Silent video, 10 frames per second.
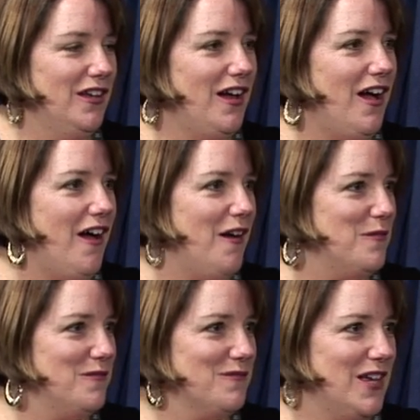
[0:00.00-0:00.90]

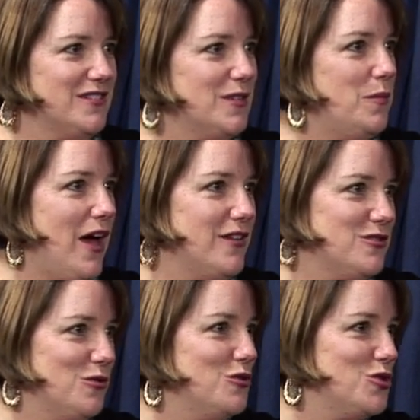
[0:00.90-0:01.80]
has the
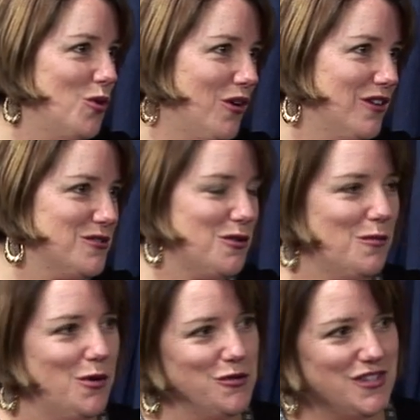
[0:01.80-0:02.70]
best or the shortest or the
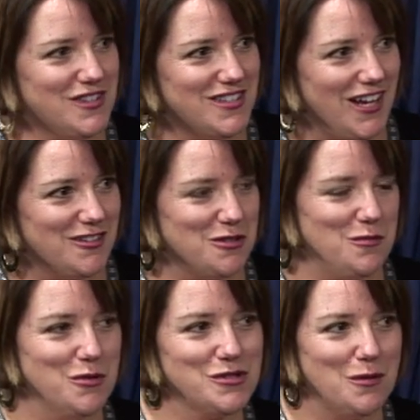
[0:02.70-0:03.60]
most succinct or the
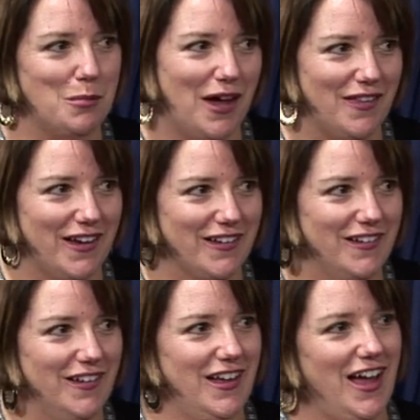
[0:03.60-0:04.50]
most compelling
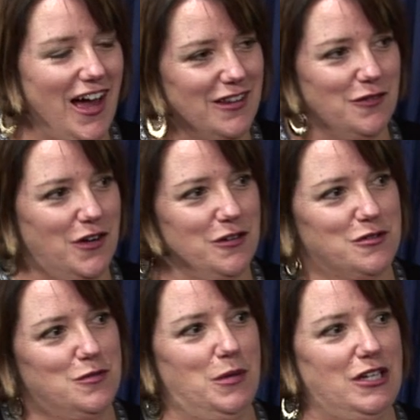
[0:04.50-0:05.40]
elevator
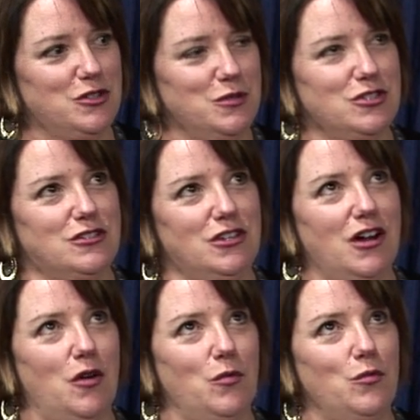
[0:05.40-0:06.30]
speech, which is, you
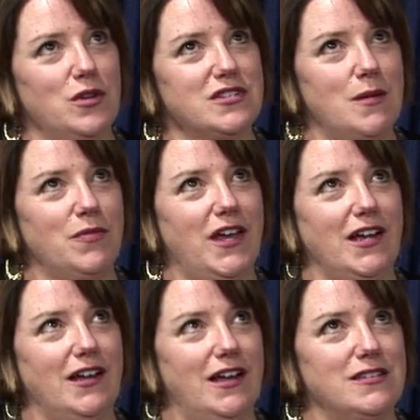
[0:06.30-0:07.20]
know, what's
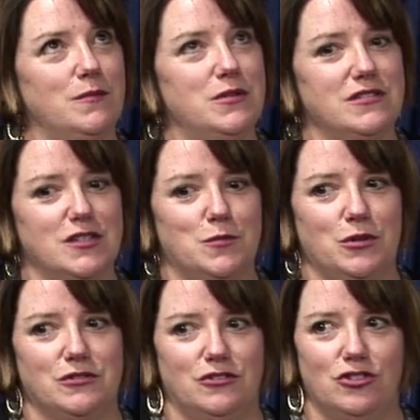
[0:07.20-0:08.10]
something as a business
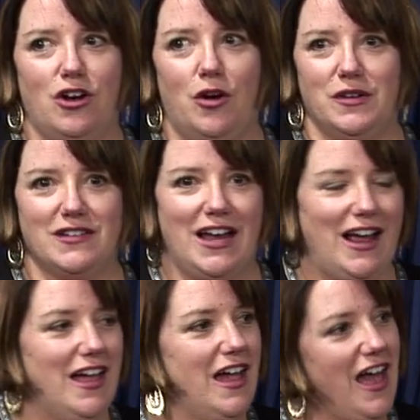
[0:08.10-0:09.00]
person should always kind of
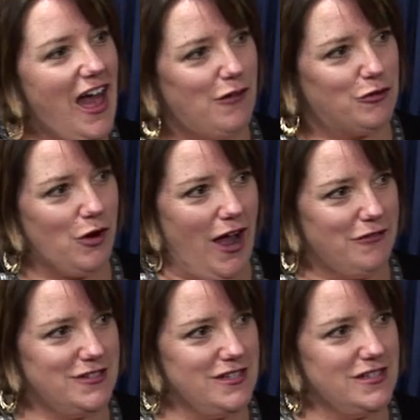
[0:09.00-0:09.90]
have crafted